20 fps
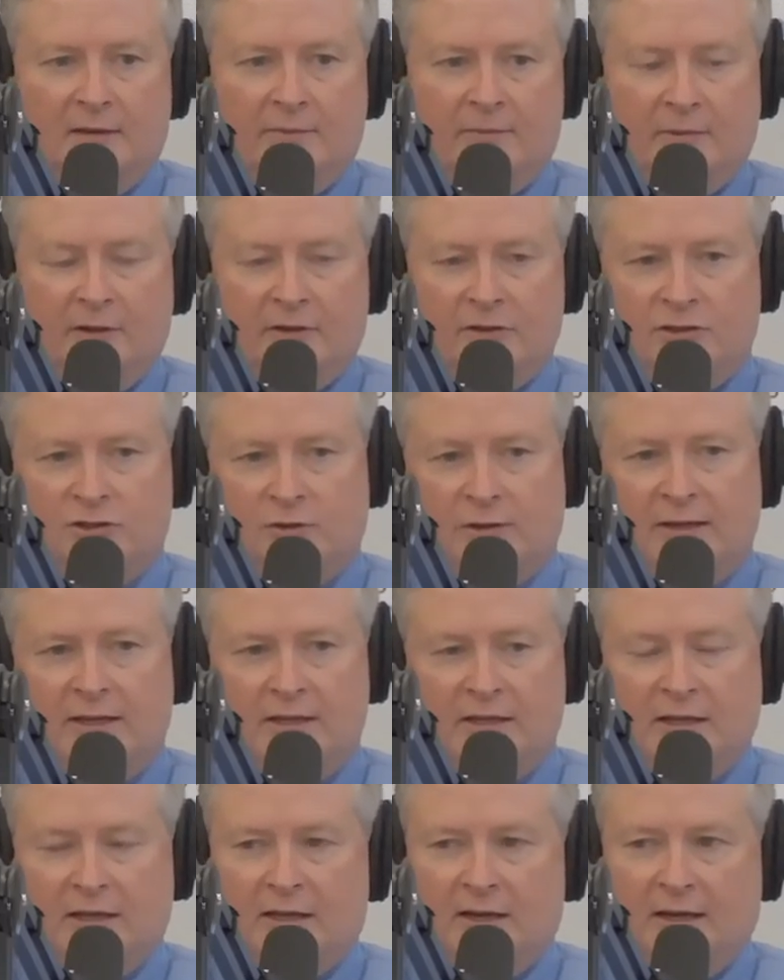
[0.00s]
They're
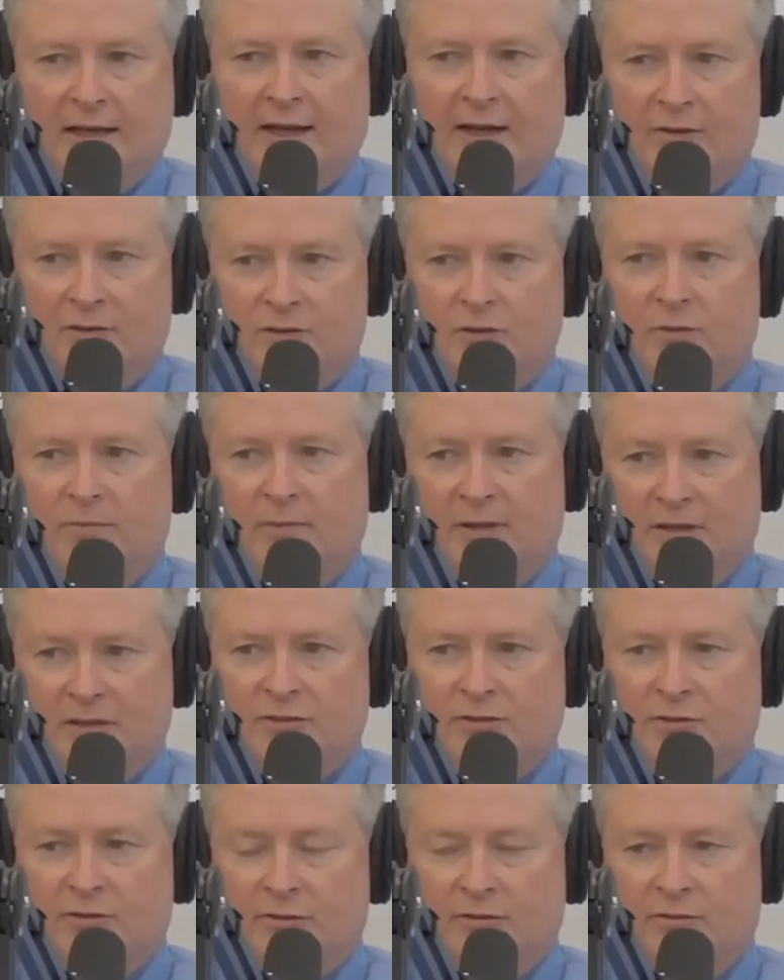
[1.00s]
trained on how to
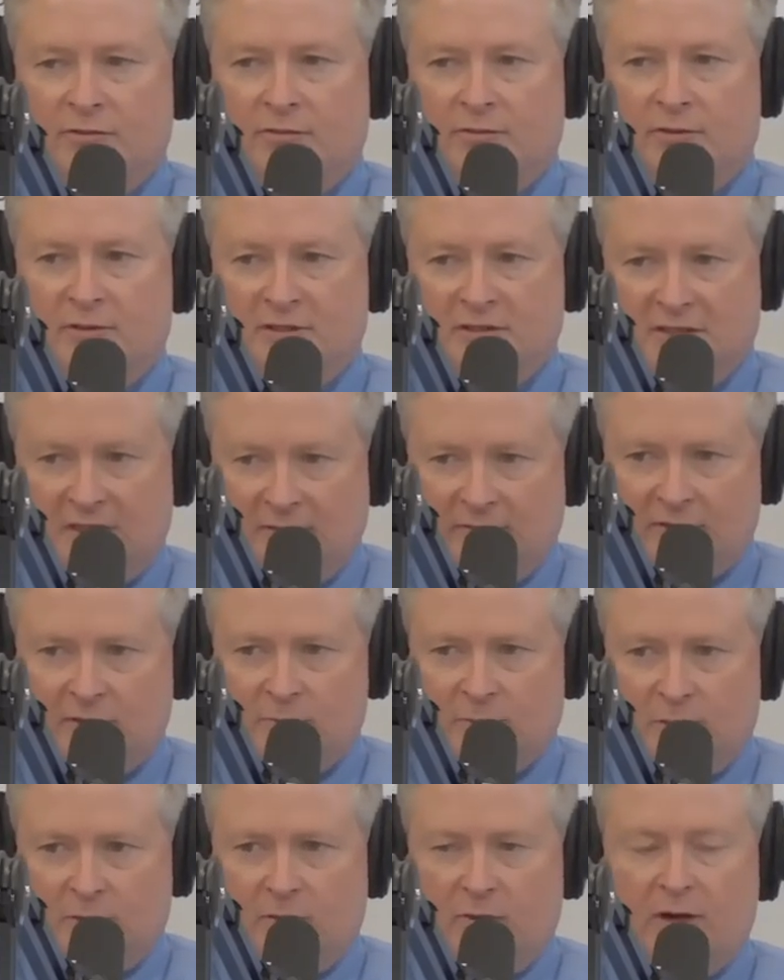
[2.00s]
administer the CVIS
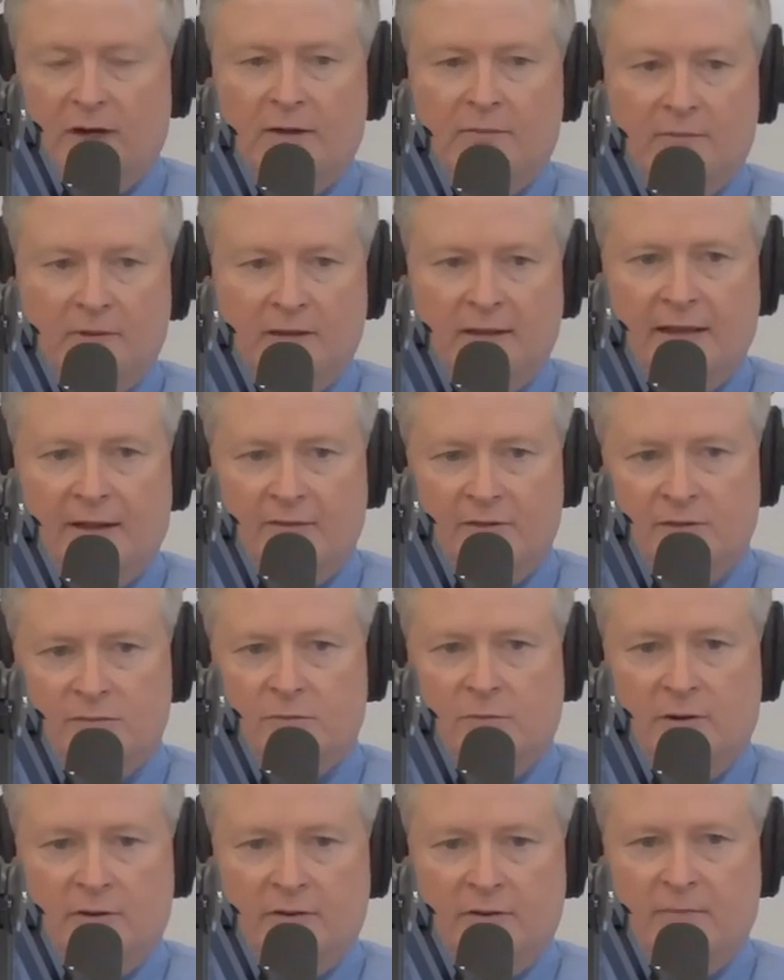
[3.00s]
program, and that was
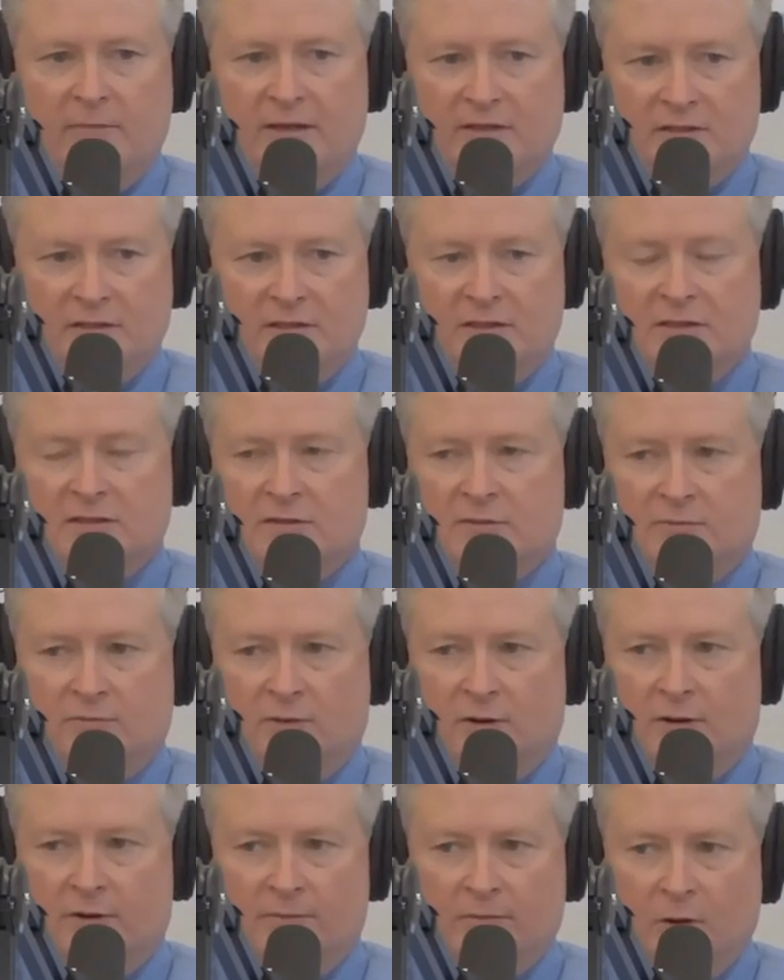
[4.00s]
one of the messages
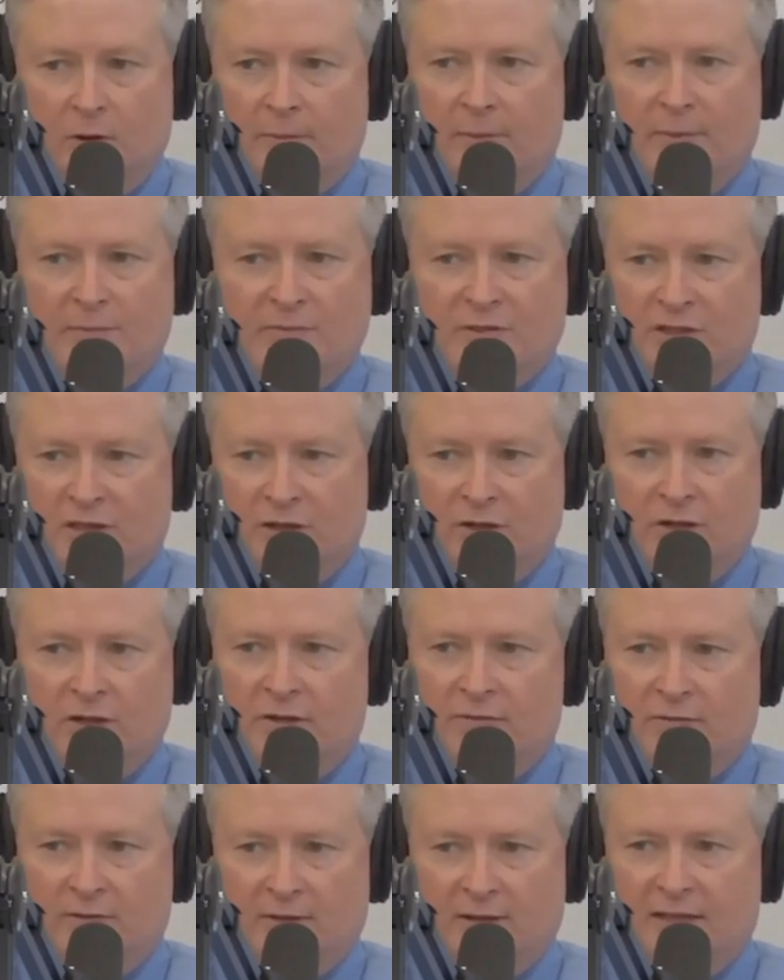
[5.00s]
from Homeland
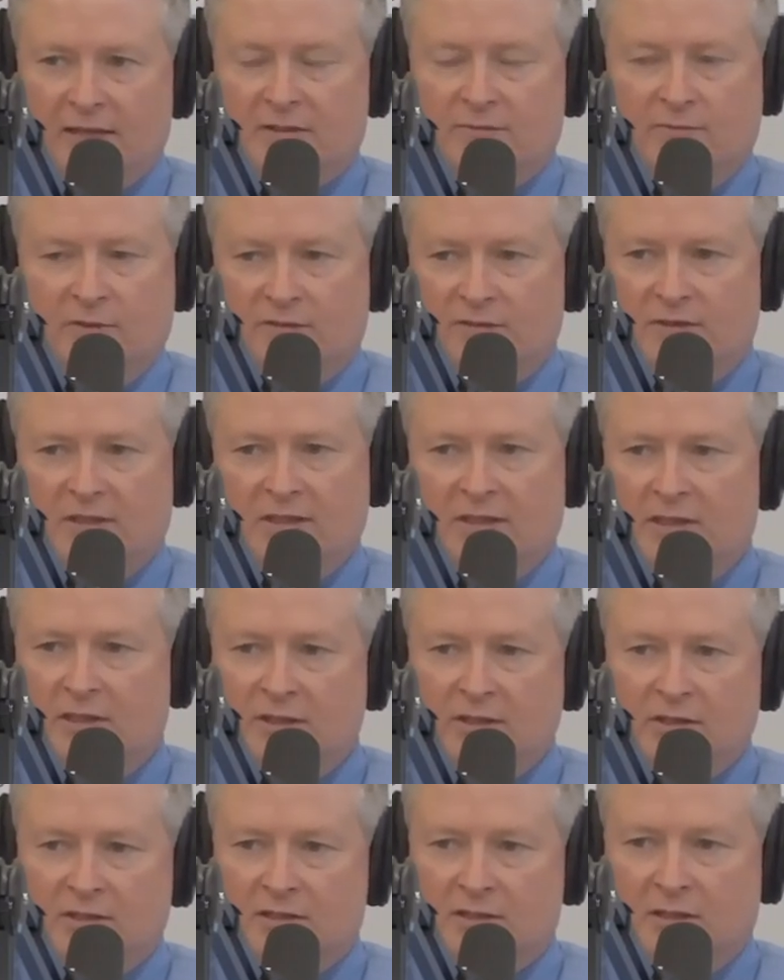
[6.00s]
Security for the last 15
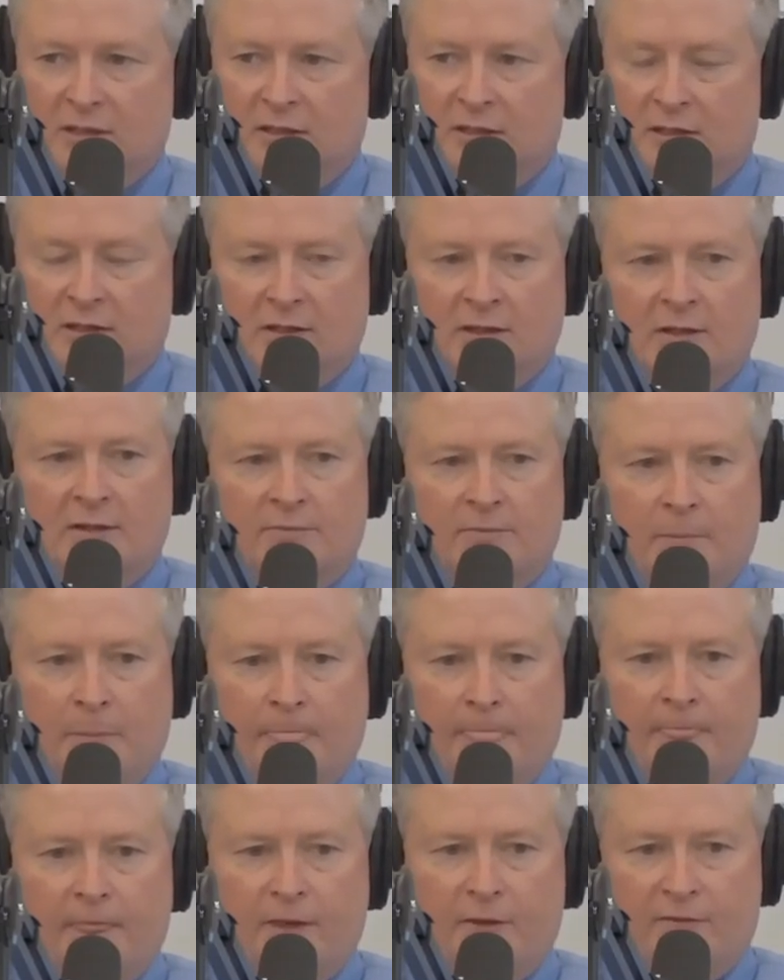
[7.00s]
years.
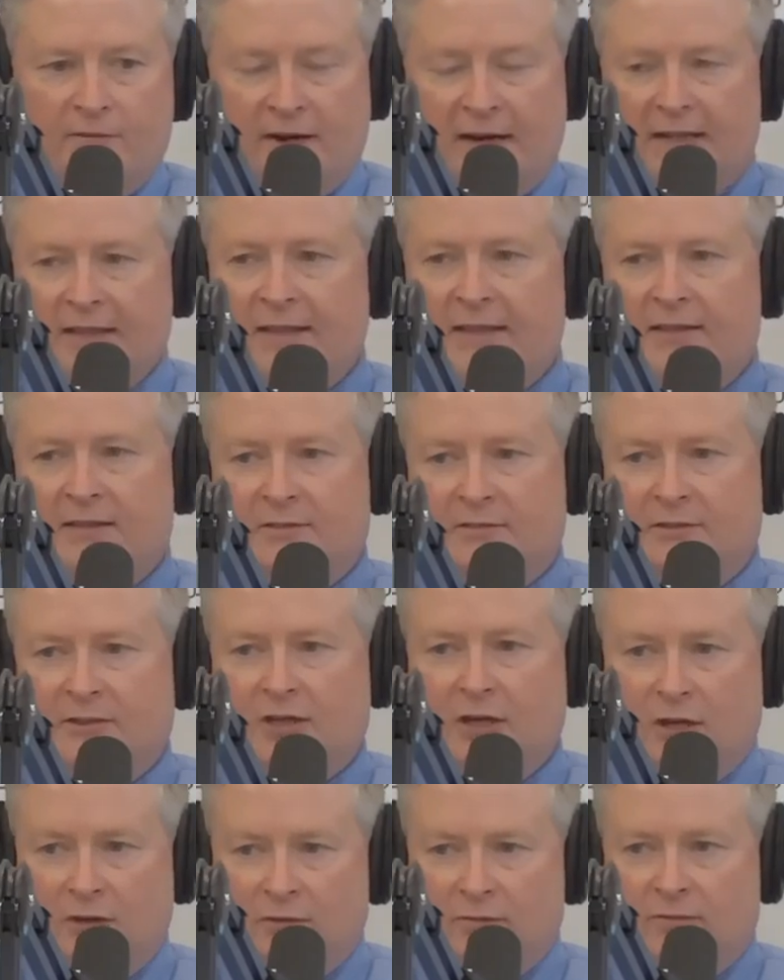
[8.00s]
You violate, you
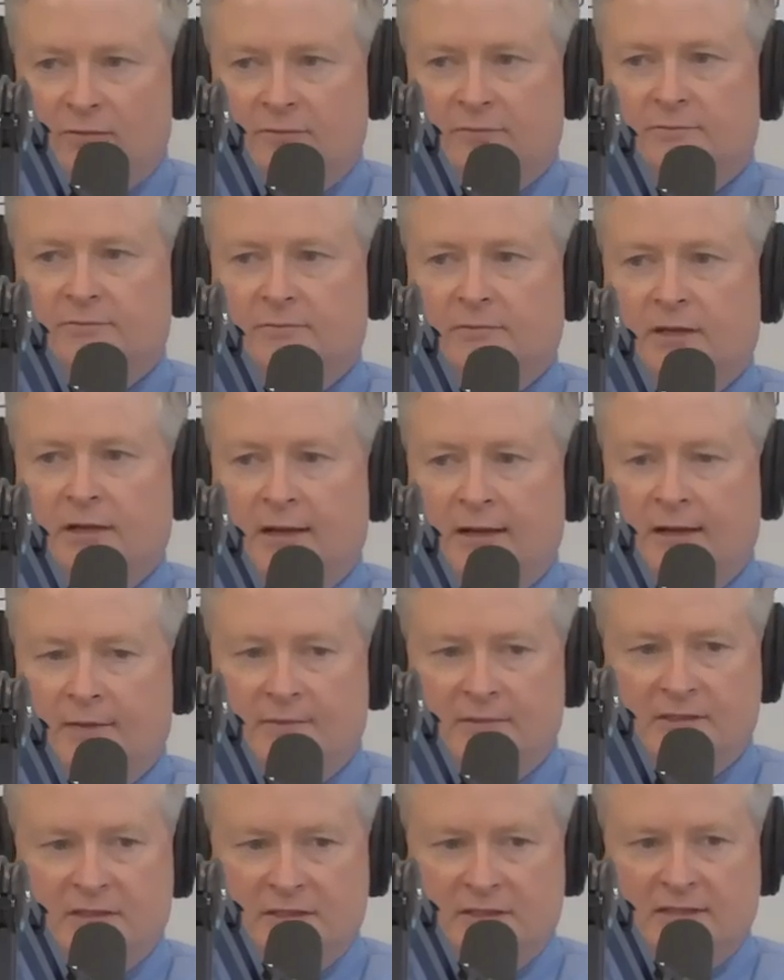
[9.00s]
go.
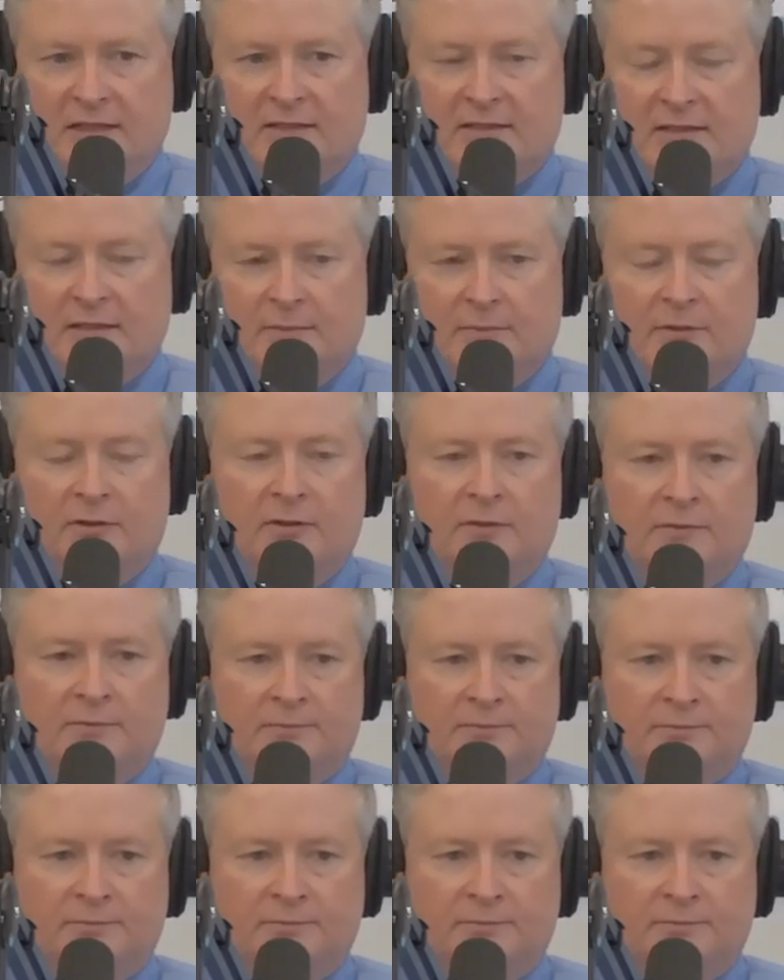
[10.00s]
It's just that simple.